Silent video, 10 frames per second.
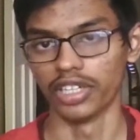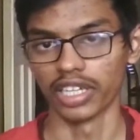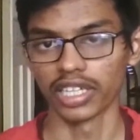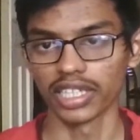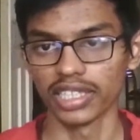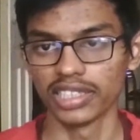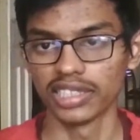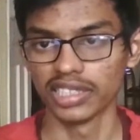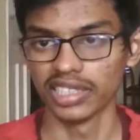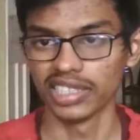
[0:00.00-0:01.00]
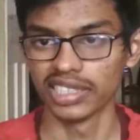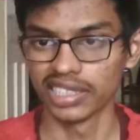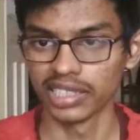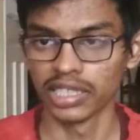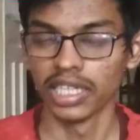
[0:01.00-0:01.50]
drug is
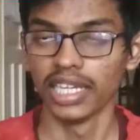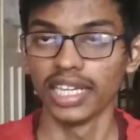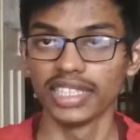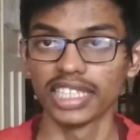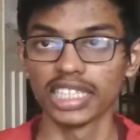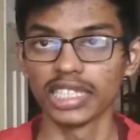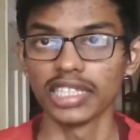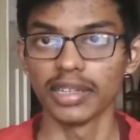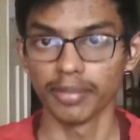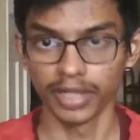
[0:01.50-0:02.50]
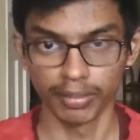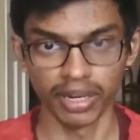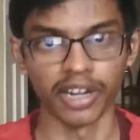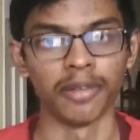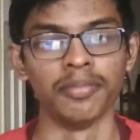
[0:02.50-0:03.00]
in the
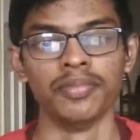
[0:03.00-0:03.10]
blood.